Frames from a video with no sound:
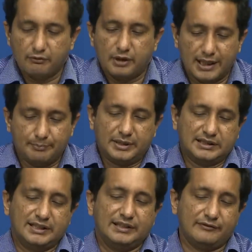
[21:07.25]
what I
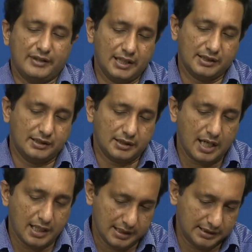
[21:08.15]
perceive and
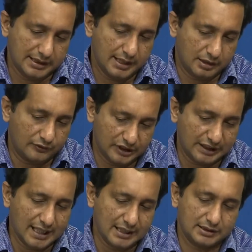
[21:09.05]
understand of
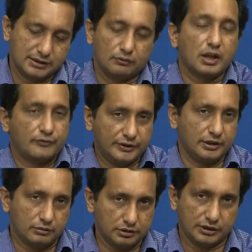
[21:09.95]
saccades one of
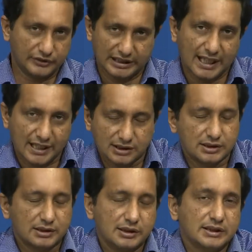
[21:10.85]
the roles of
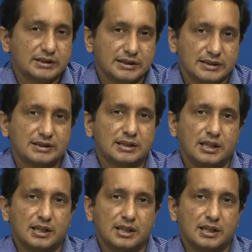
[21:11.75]
saccades is this